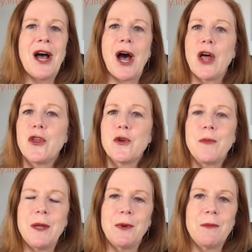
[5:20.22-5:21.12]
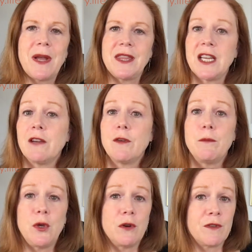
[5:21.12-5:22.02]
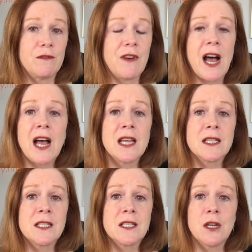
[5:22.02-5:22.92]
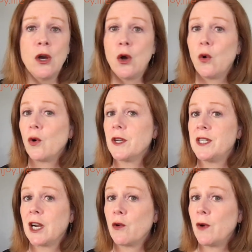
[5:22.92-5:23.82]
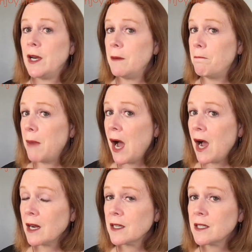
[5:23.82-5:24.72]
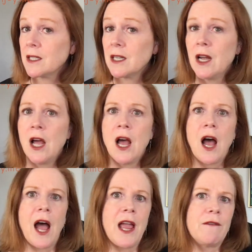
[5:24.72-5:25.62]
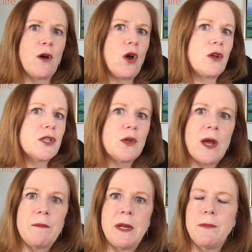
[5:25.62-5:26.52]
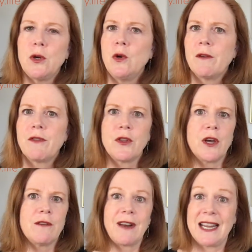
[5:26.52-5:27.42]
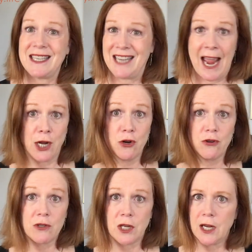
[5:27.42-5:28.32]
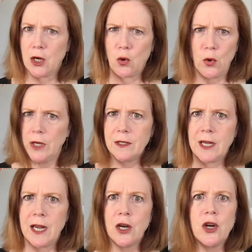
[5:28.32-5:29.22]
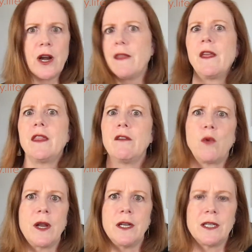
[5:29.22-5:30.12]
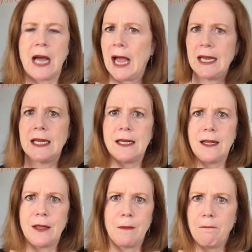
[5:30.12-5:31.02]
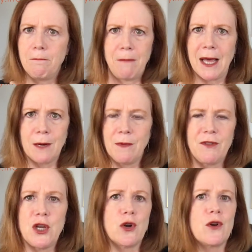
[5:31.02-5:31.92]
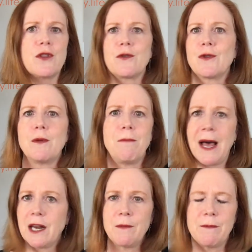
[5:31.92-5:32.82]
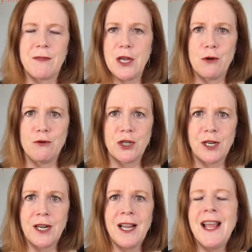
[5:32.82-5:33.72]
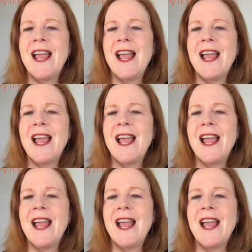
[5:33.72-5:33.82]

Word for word: Other people might think of a beautiful vase or a decorated box. I have also had people who have thought of like tankers, like an oil tanker, and then they've wanted to hide it in the bottom of the earth or the bottom of the ocean.